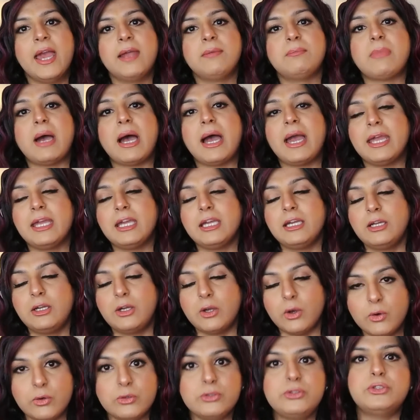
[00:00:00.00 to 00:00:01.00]
and my
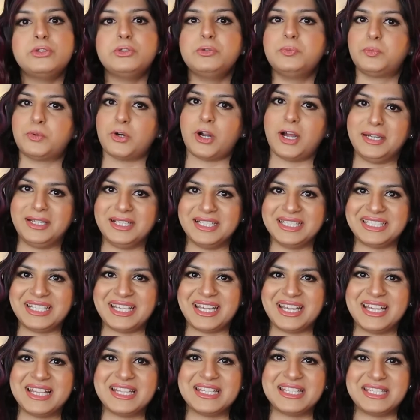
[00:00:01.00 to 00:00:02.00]
go-to
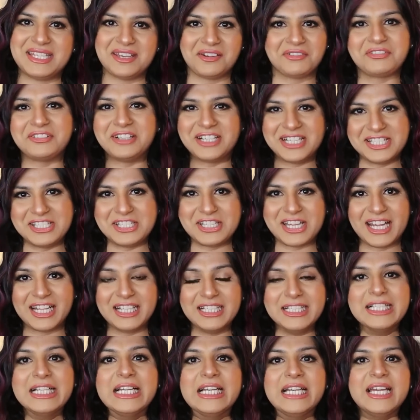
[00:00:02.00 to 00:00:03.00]
product is Deferent
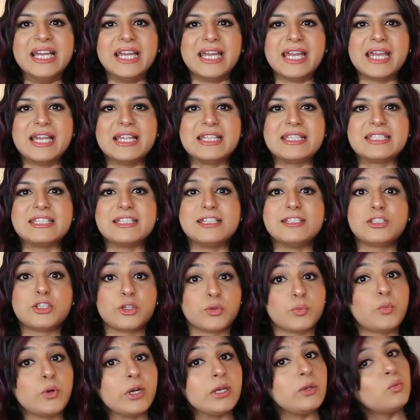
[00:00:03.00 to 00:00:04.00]
Gel. It's a
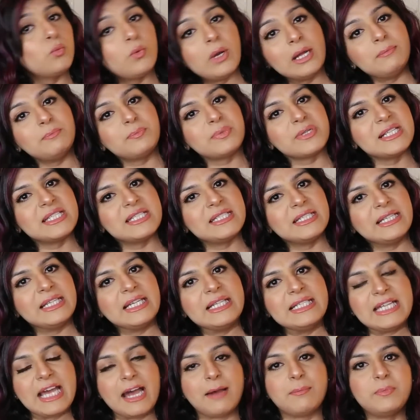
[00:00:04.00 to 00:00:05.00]
0.1%
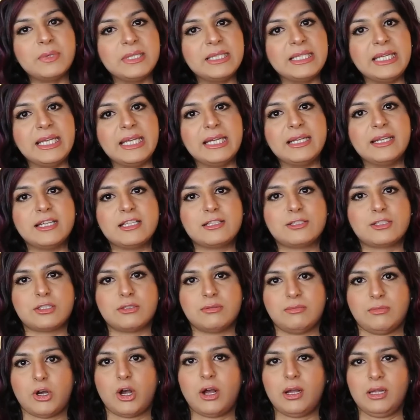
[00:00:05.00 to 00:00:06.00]
adapalene.
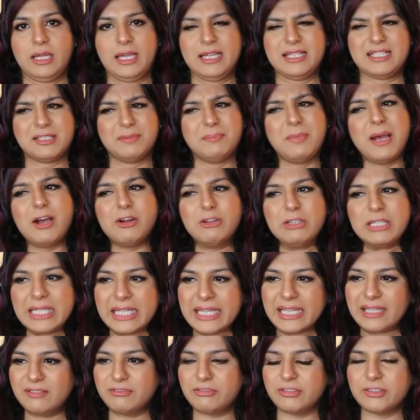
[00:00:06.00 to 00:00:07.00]
It's about
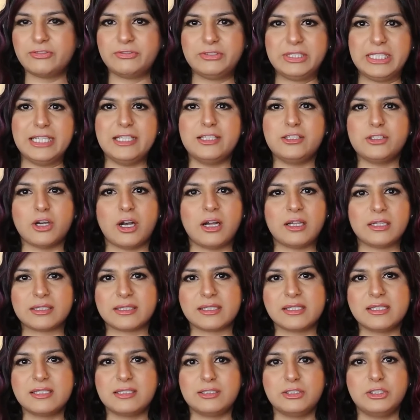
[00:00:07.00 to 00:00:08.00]
like
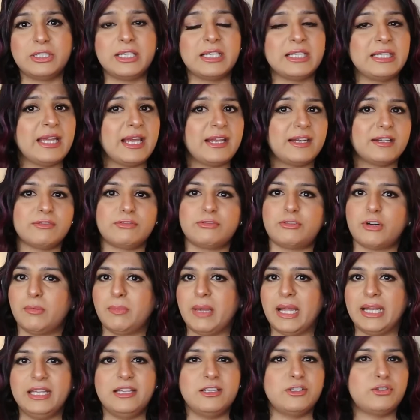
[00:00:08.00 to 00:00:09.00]
$15. You can get it
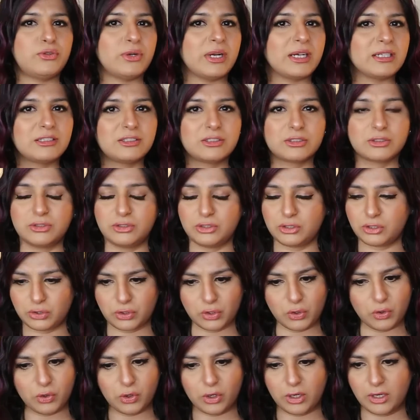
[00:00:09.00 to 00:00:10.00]
from any
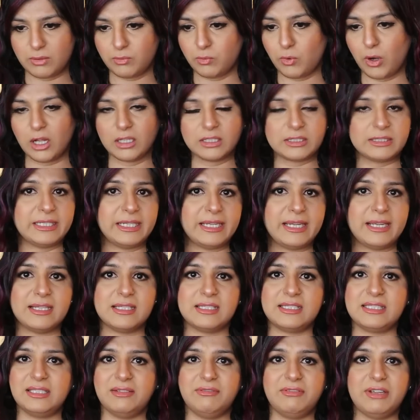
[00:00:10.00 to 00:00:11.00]
drugstore,
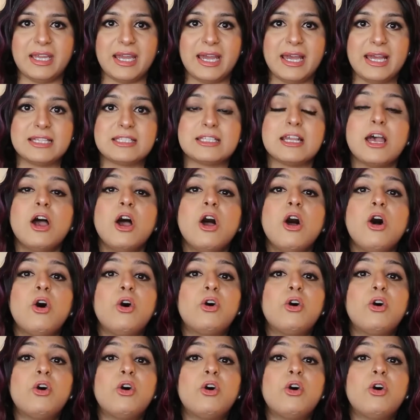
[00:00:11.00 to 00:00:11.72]
Walgreens, CVS,